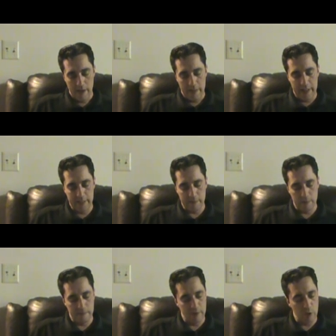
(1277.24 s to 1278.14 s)
they differ
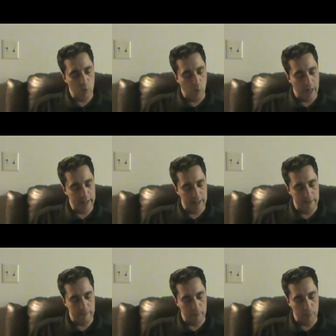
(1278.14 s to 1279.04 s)
very
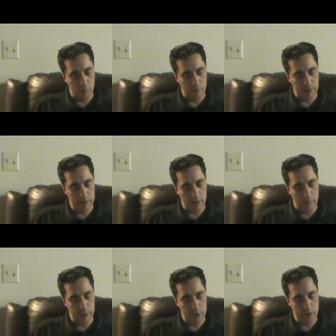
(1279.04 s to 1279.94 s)
widely from the perfect
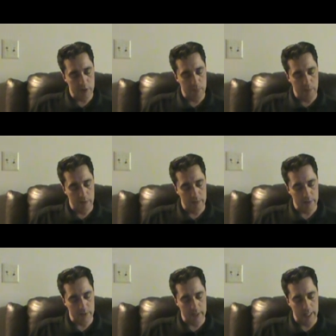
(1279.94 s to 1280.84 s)
omniscient spiritual
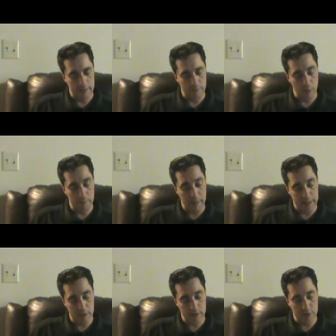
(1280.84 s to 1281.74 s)
state, for at
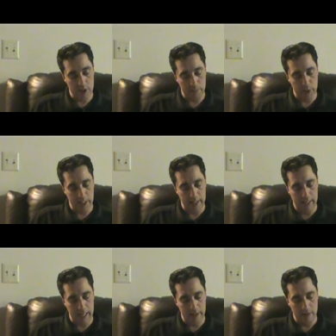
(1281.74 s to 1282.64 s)
best the subject can
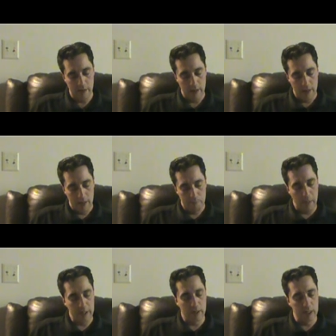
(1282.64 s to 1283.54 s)
get
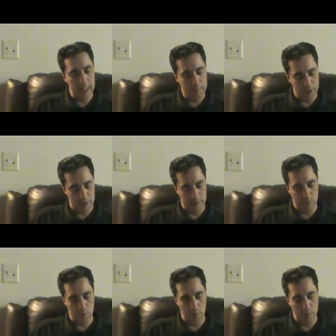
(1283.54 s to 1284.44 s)
but glimpses of
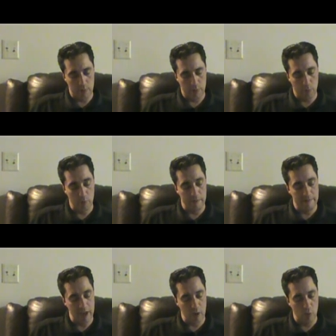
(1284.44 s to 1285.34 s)
truth through the
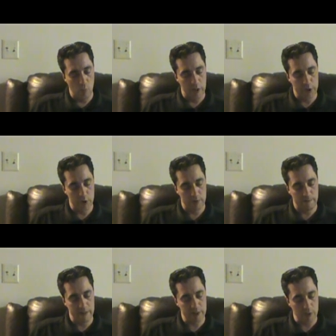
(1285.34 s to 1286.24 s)
veil which
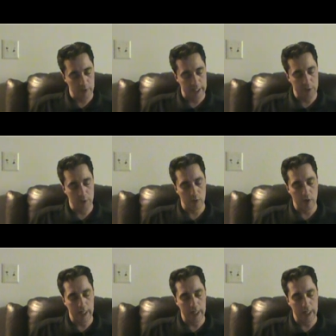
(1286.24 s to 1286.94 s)
physical nature